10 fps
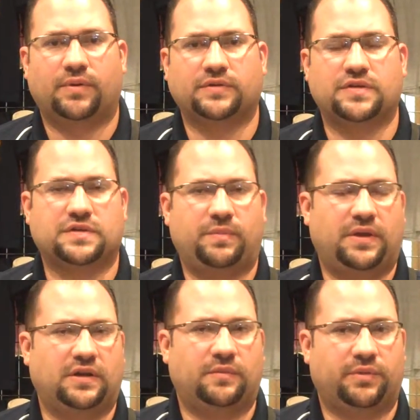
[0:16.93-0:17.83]

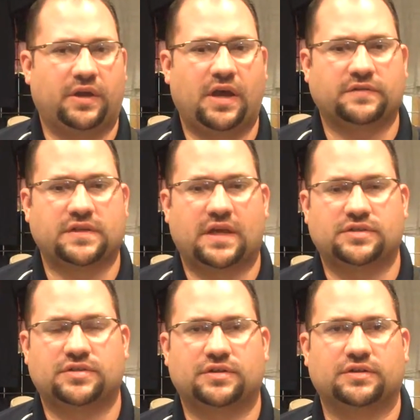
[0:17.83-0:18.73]
participated in the playoffs
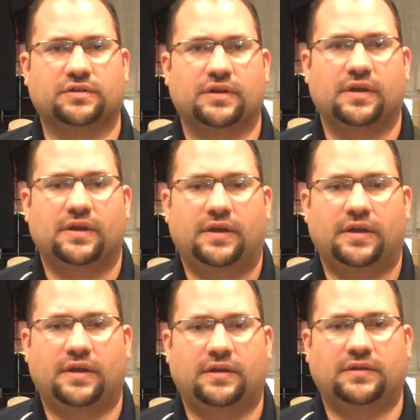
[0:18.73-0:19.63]
last year,
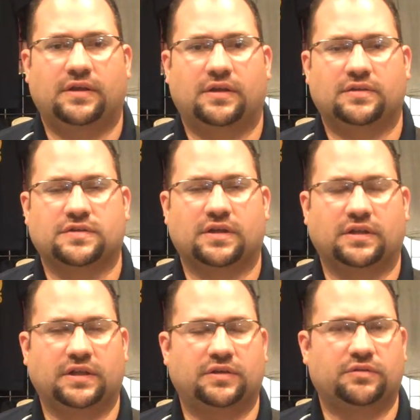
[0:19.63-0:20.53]
and it's going
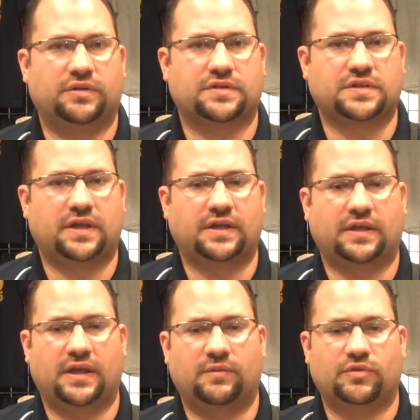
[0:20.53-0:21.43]
to lead to an exciting
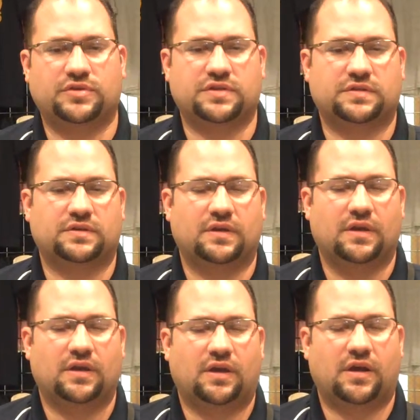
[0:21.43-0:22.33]
game, which is
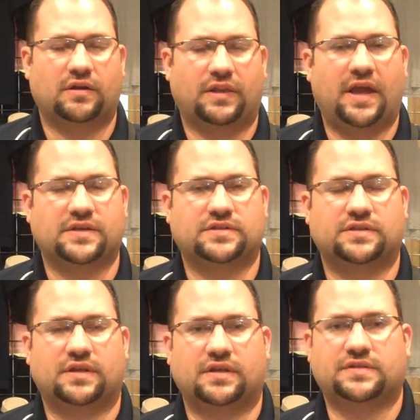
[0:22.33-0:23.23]
our last
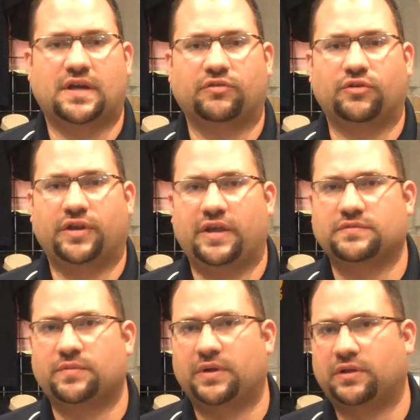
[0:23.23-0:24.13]
several
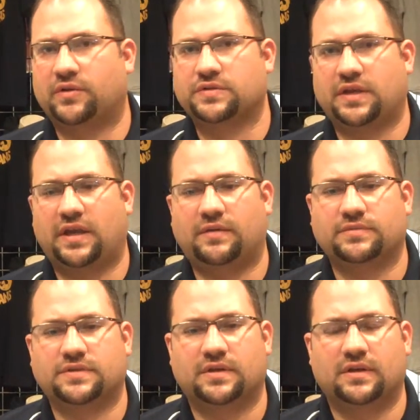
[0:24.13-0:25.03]
games have been close
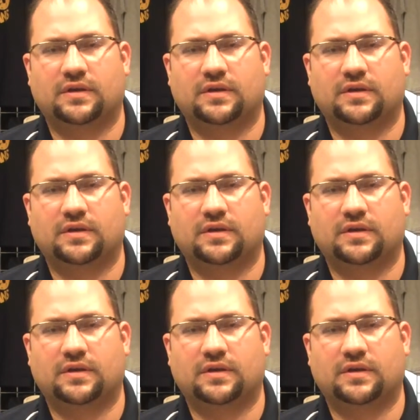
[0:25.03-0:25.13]
games.